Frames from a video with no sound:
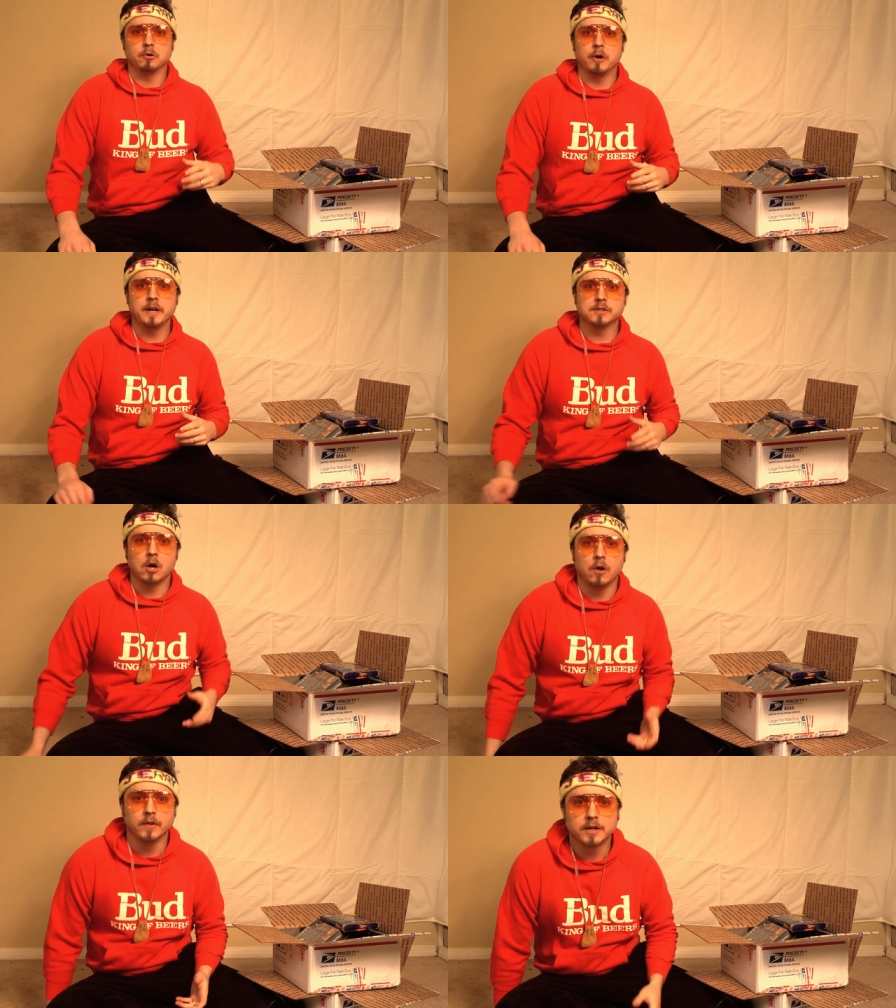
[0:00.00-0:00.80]
Greetings
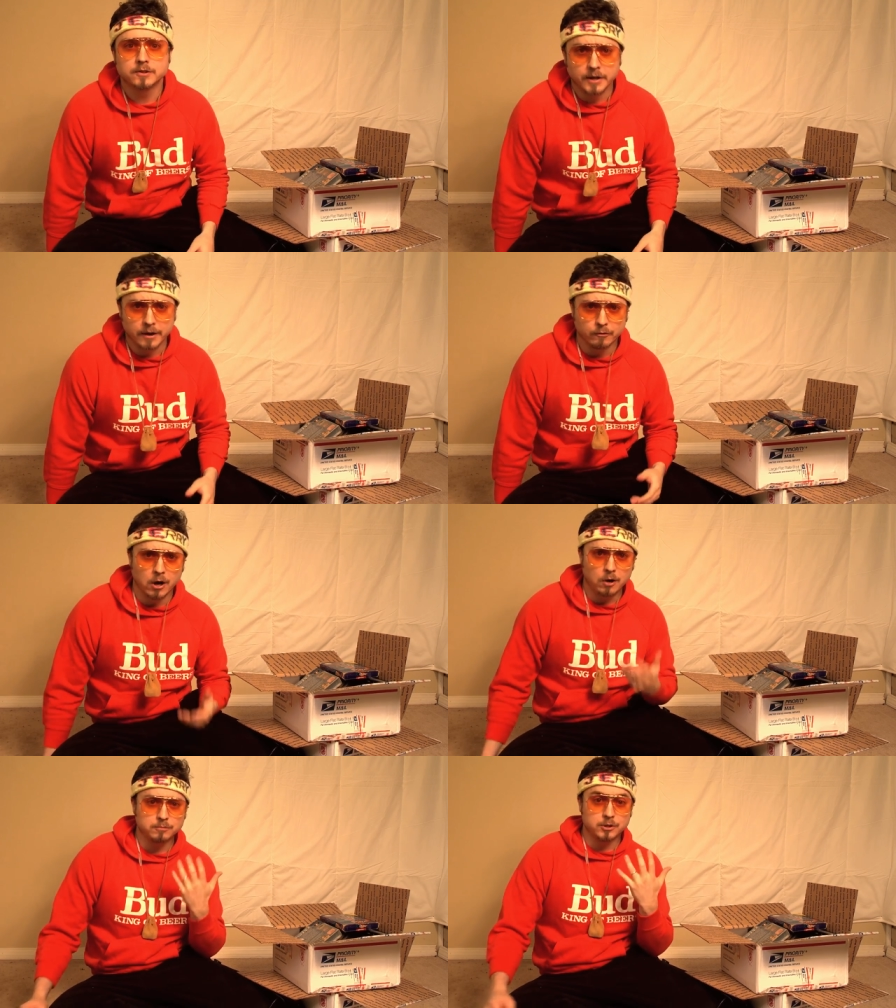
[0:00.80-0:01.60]
all in the internet
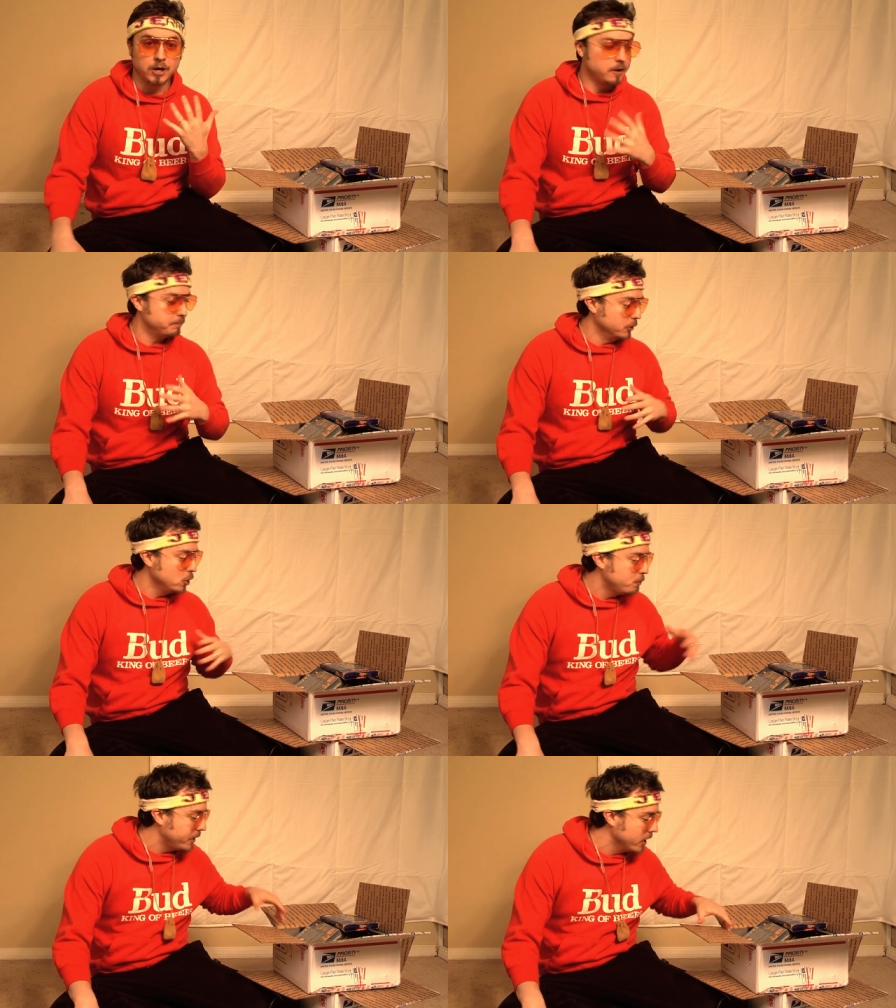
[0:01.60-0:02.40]
realm, Jerry
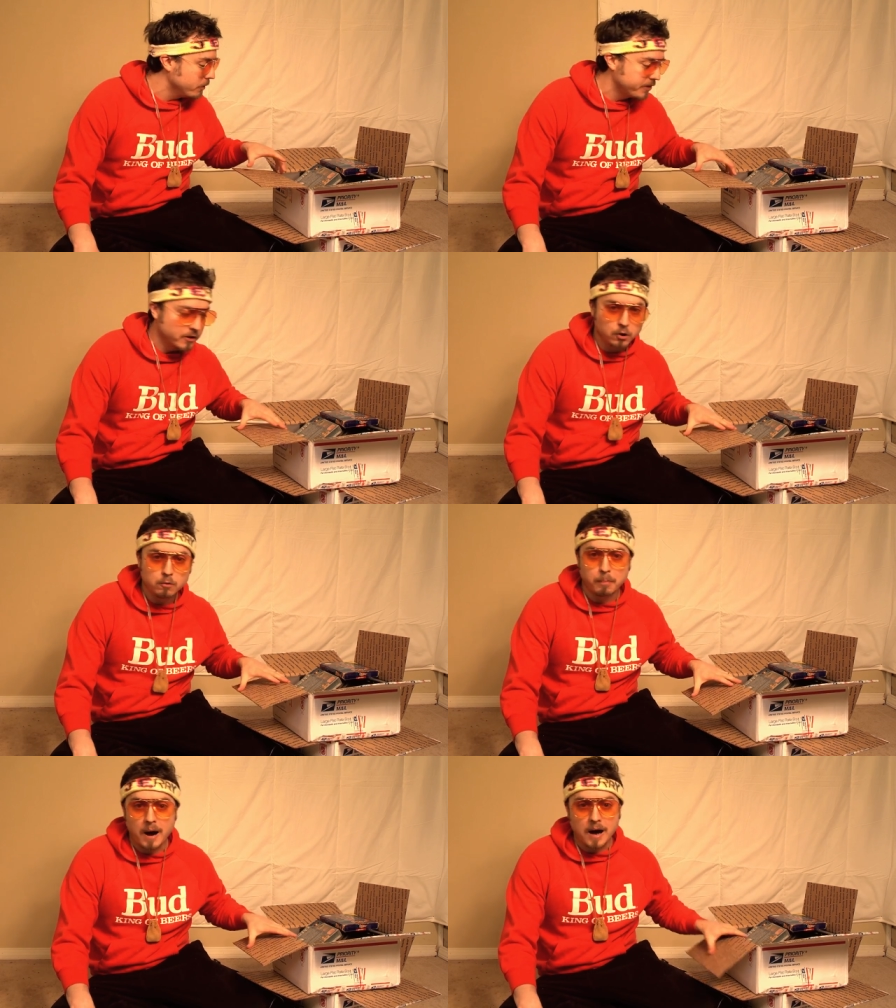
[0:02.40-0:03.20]
Bloop here with the
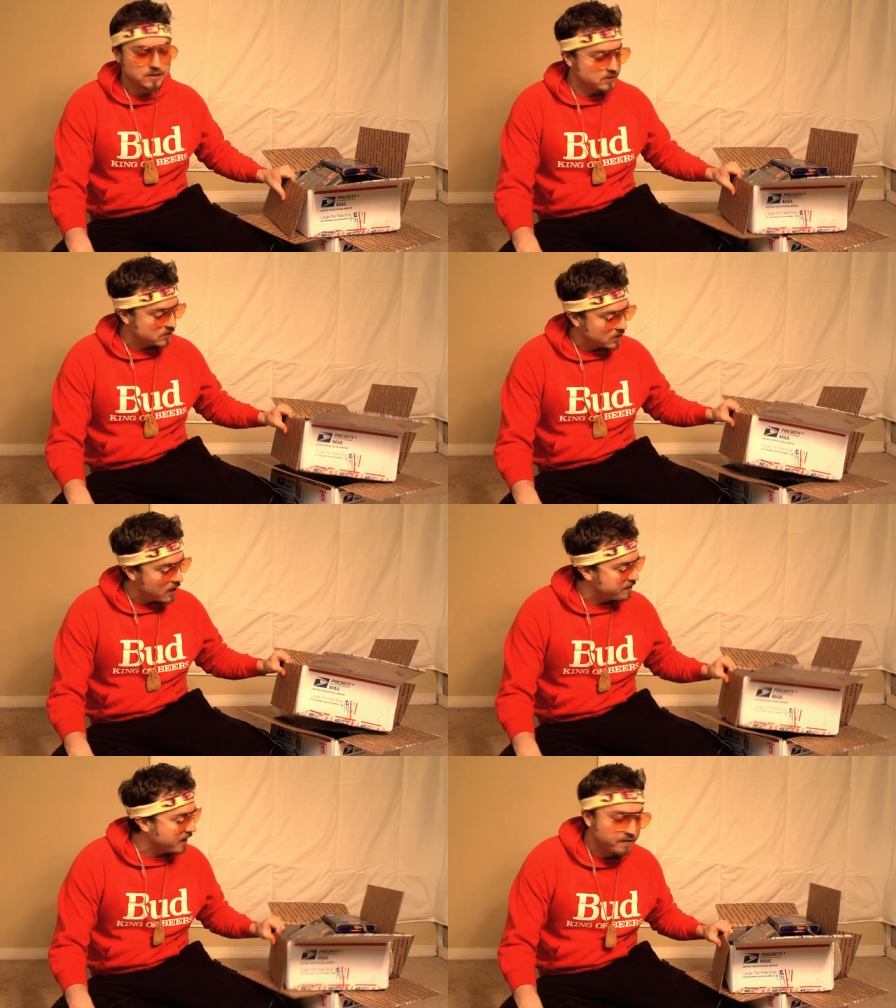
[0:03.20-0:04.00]
new box of
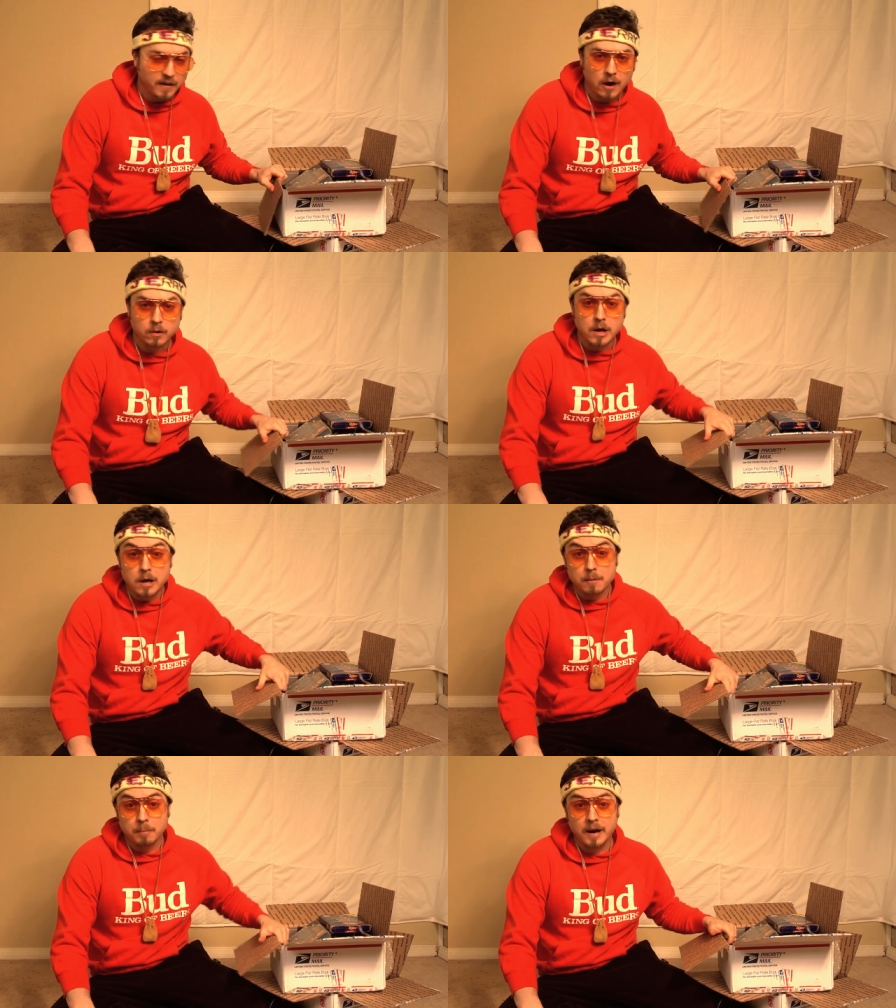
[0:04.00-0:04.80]
stuff I found
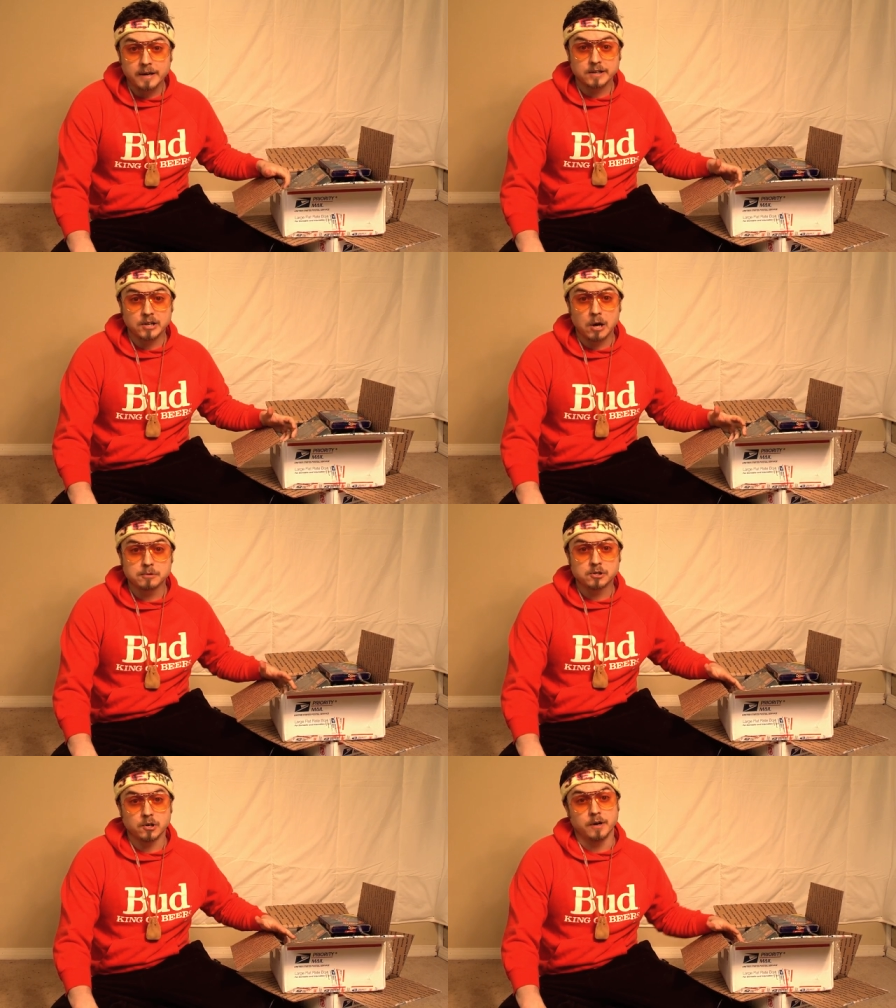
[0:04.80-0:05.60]
behind a
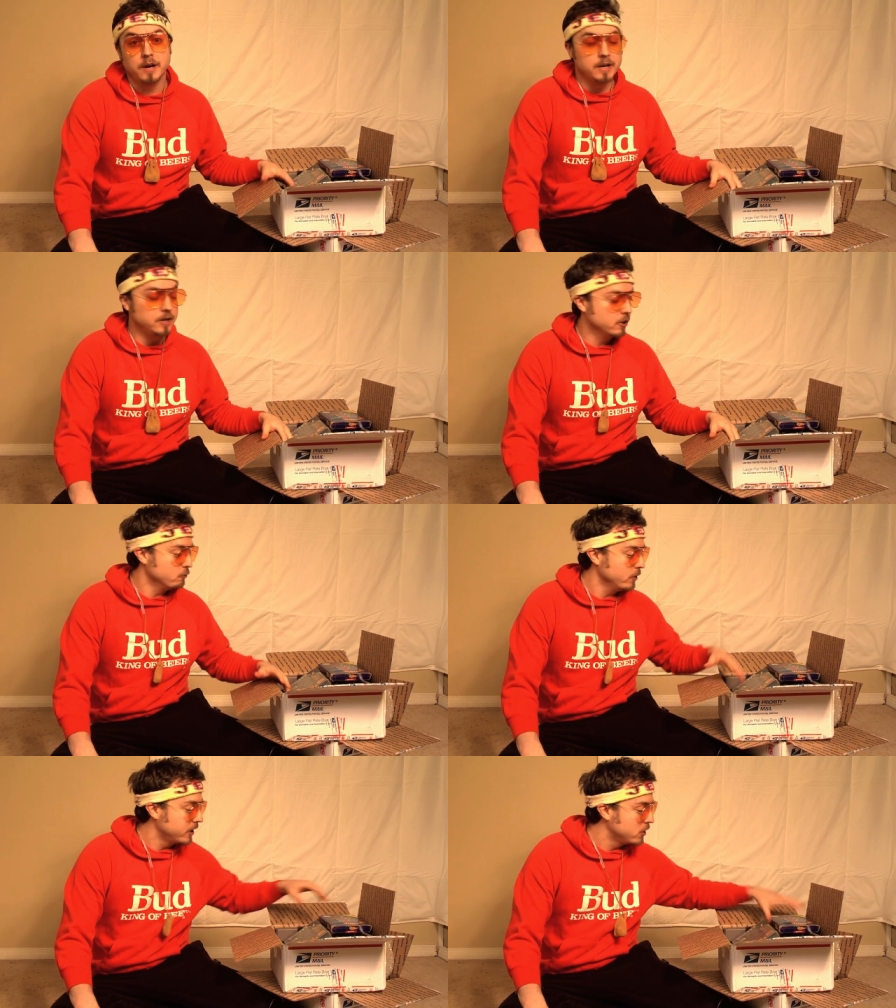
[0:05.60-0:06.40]
dumpster near
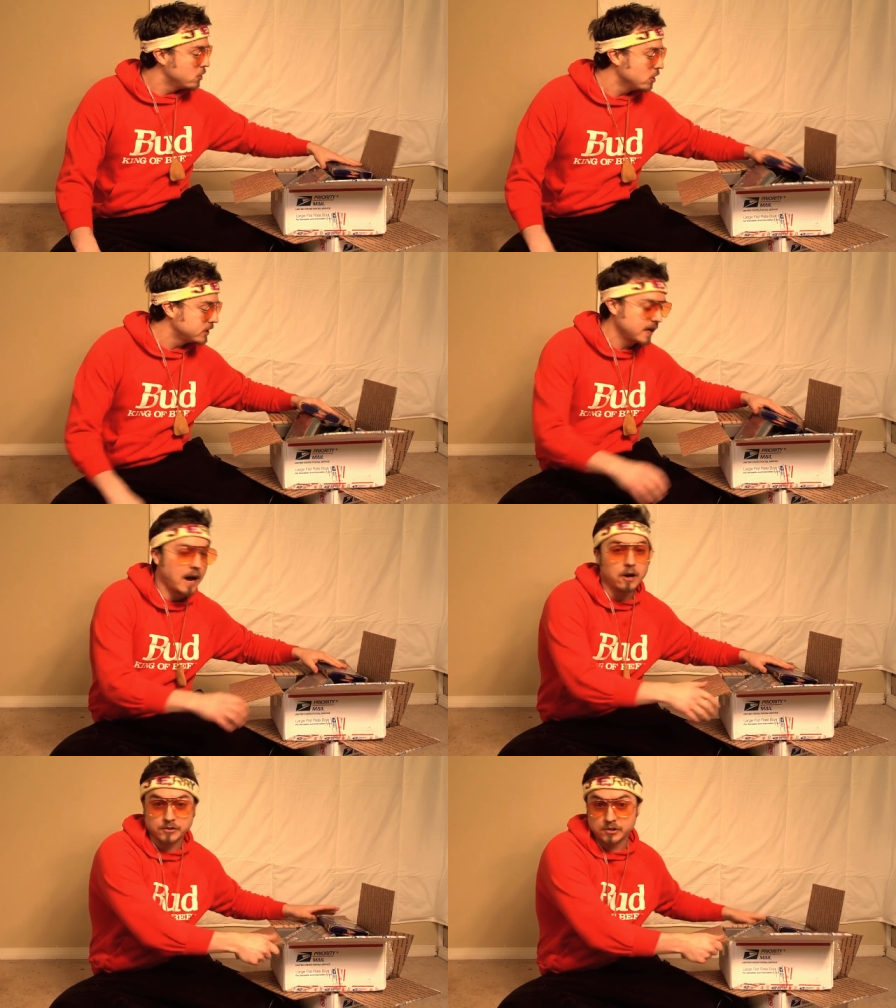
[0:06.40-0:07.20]
Rick Cook's house.